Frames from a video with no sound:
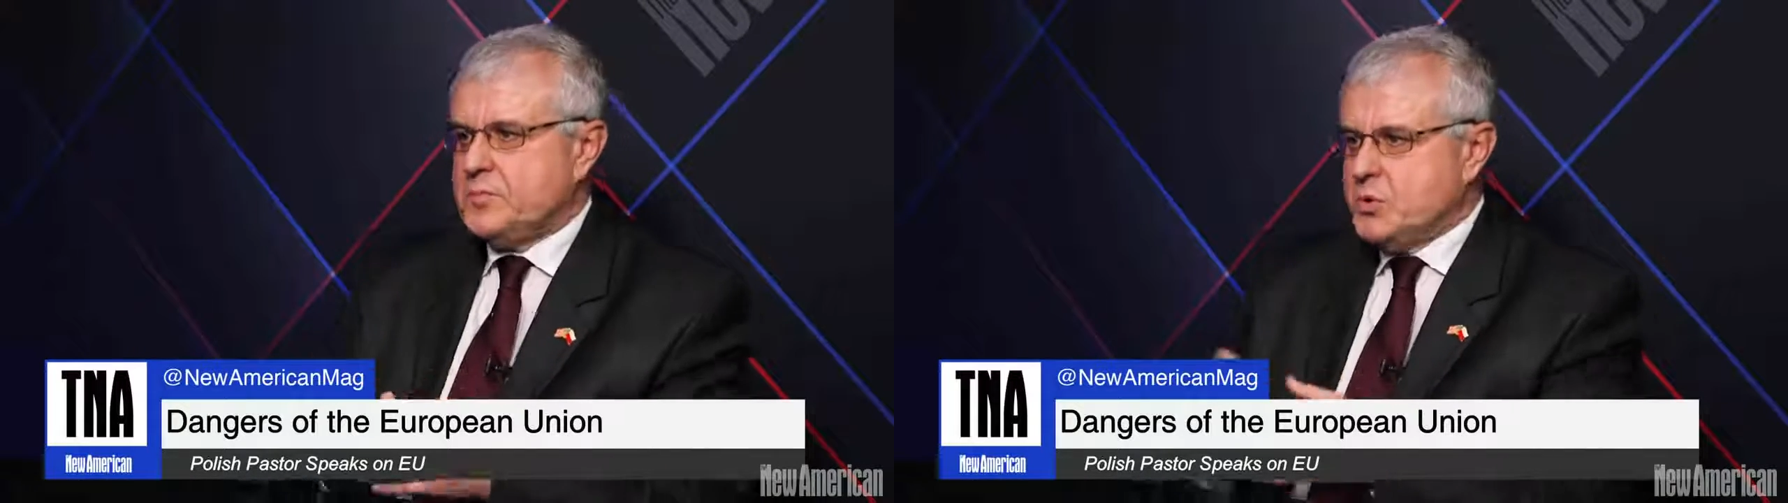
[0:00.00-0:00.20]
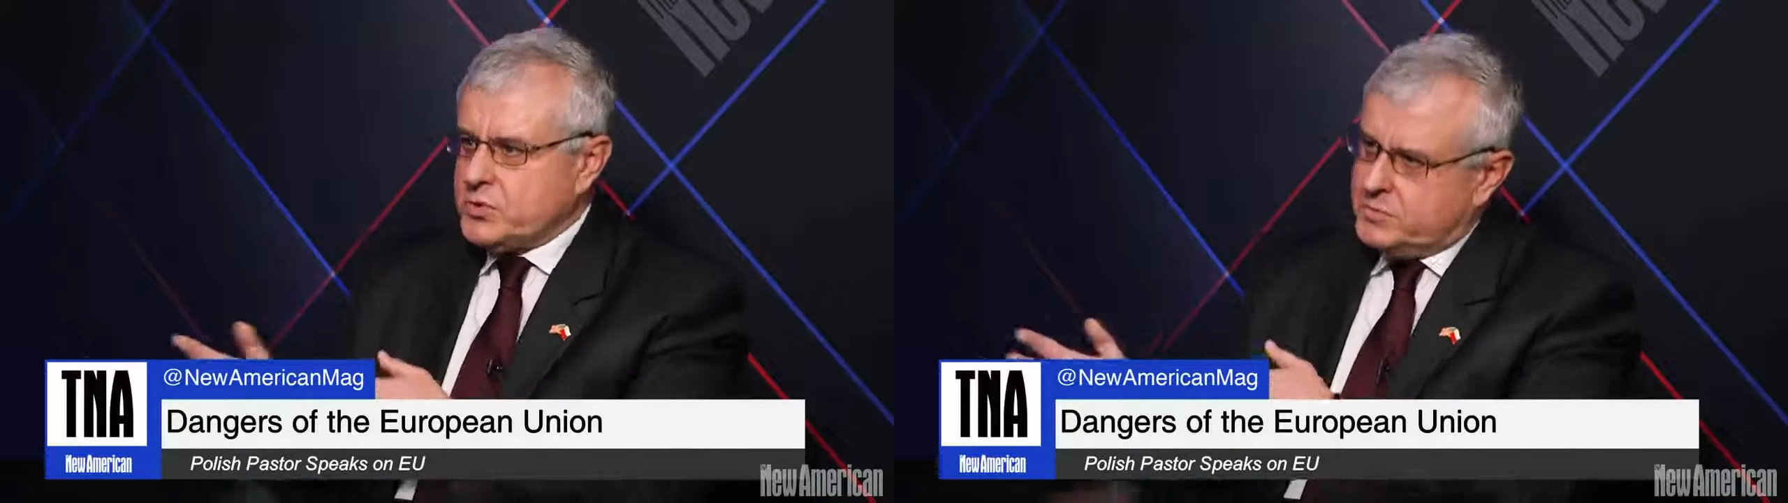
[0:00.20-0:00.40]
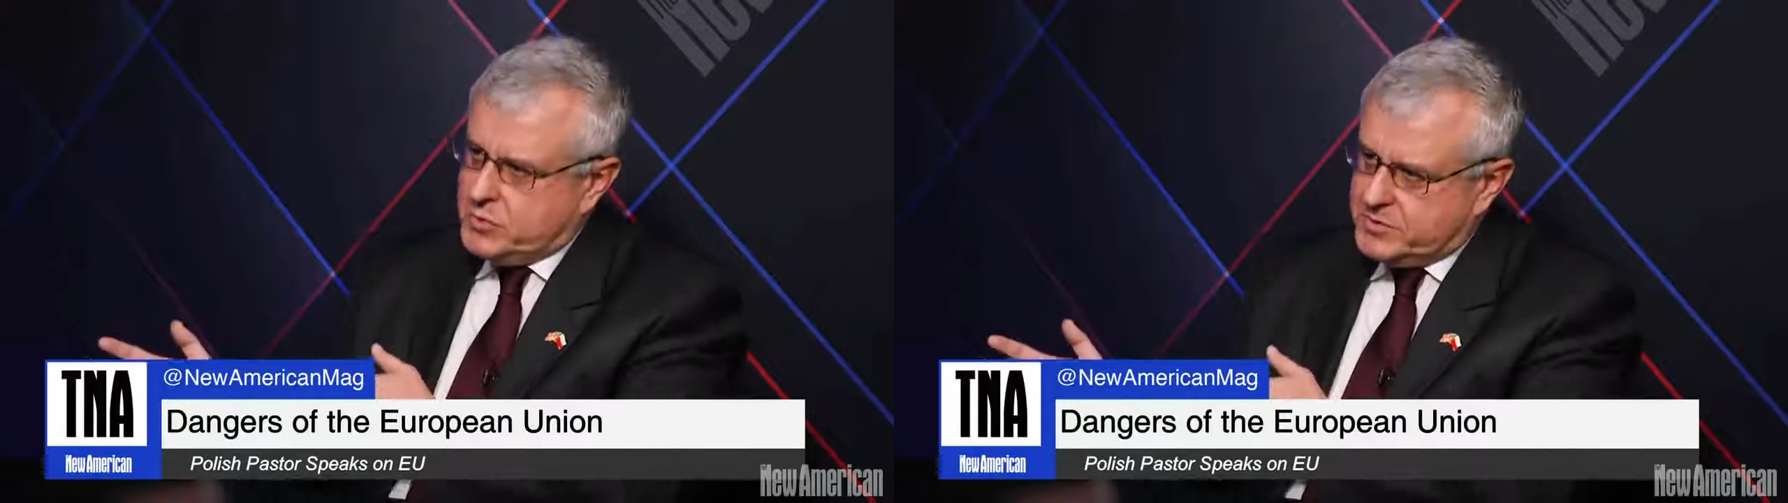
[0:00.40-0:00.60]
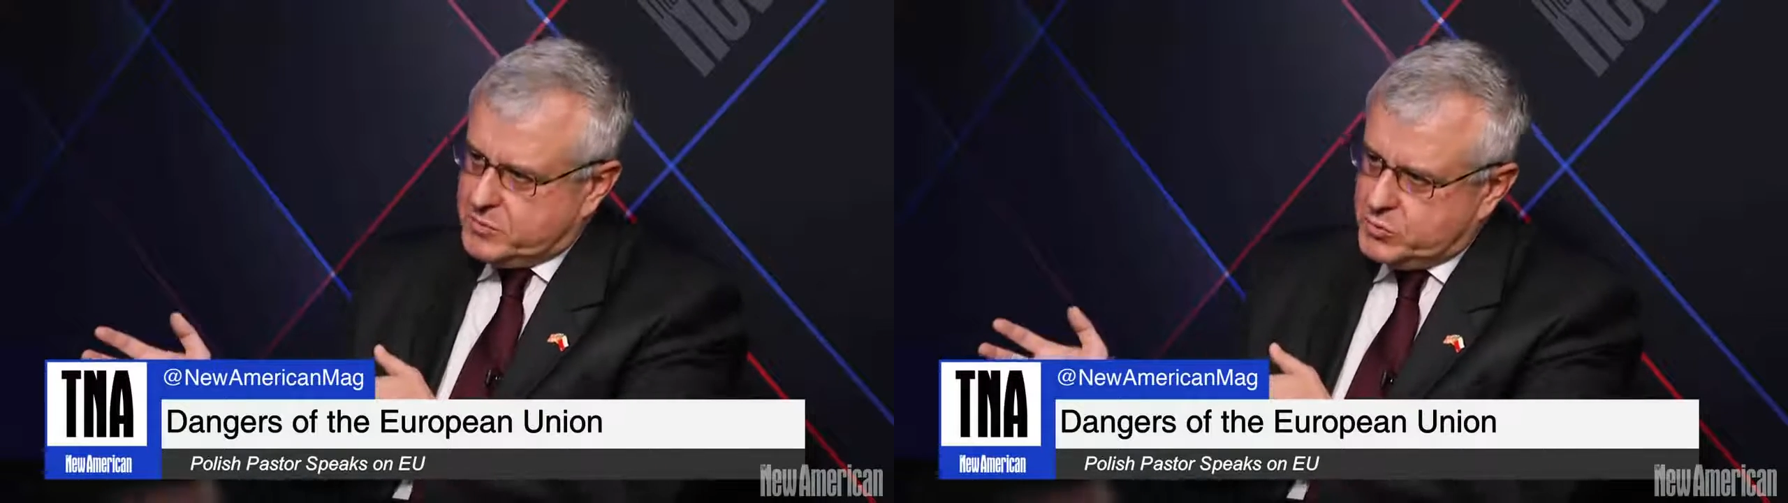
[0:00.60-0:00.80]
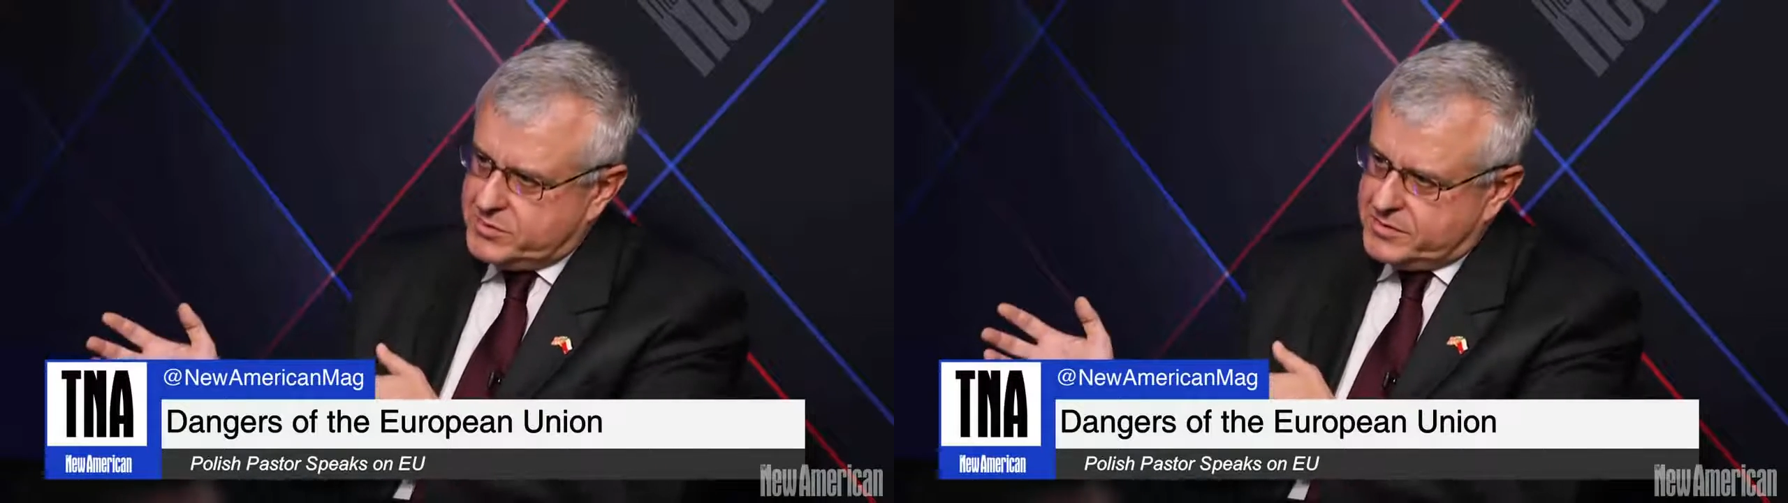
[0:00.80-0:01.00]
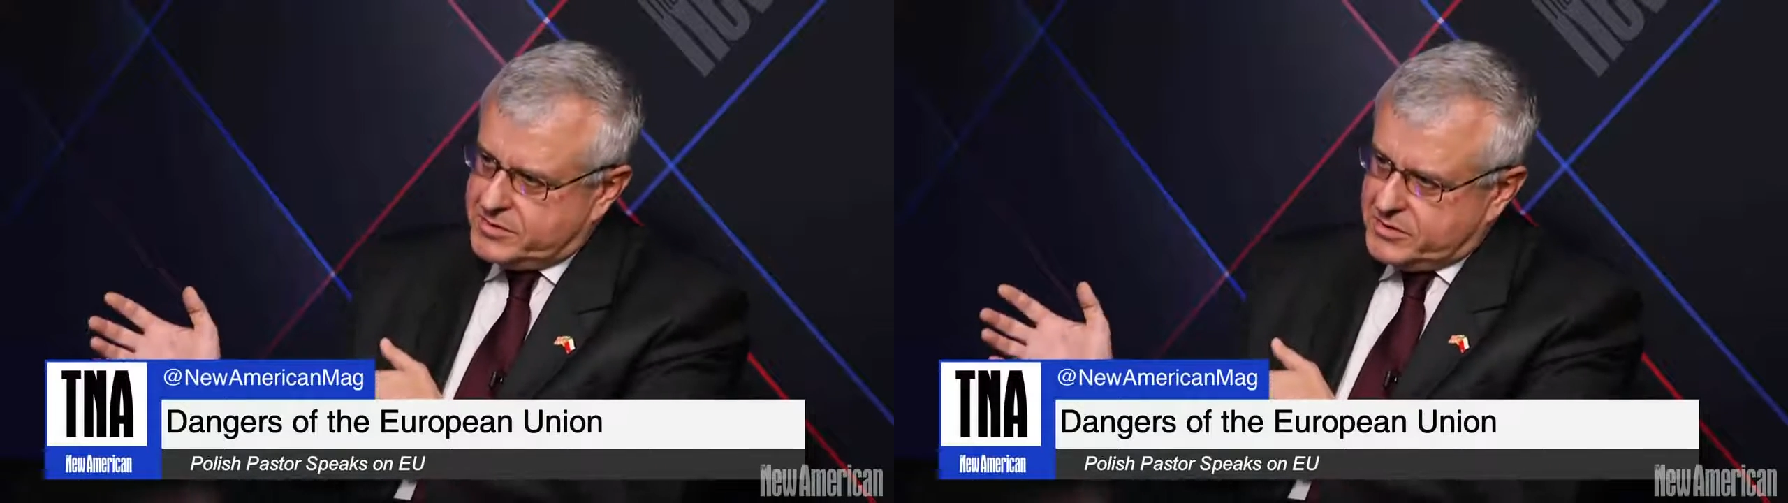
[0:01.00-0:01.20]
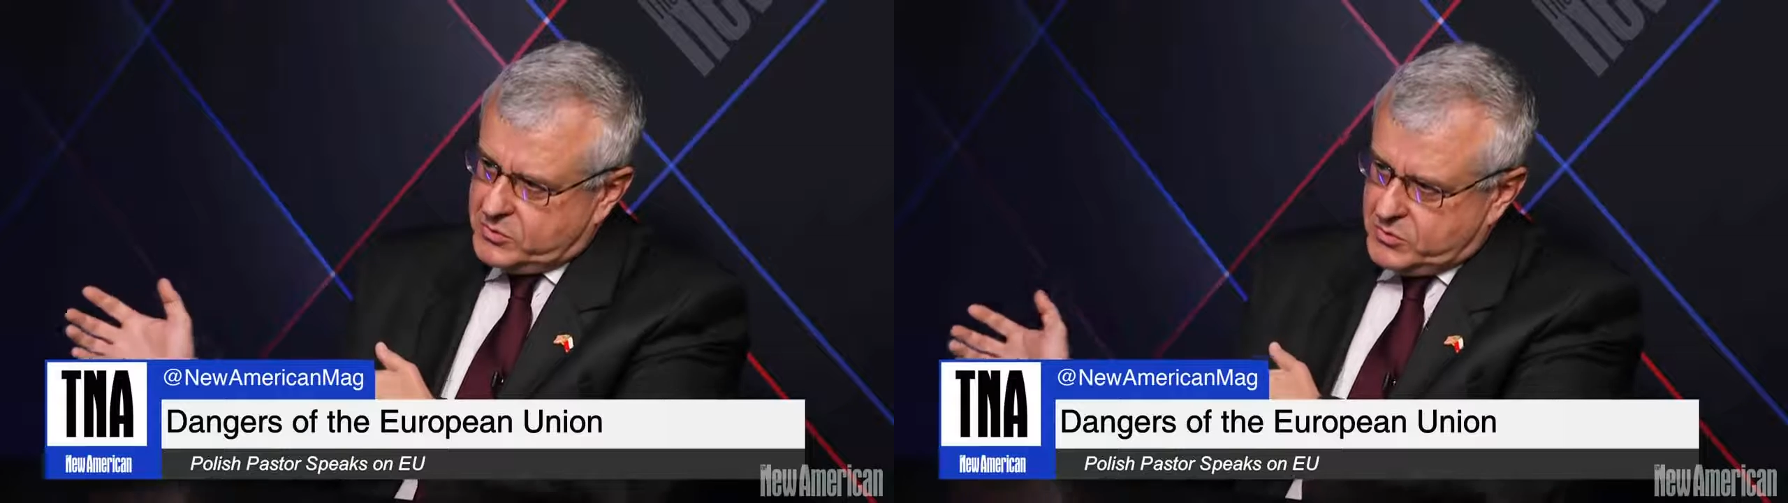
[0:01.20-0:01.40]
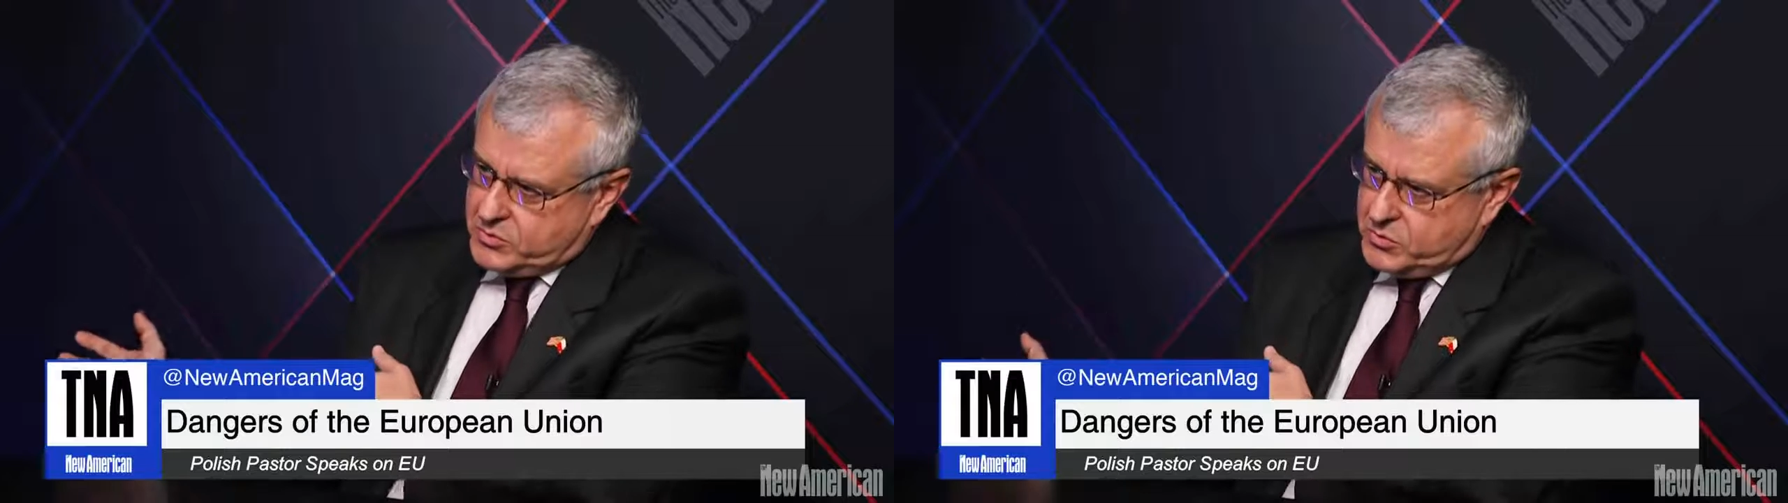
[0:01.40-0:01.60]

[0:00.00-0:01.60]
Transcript: put, put, to,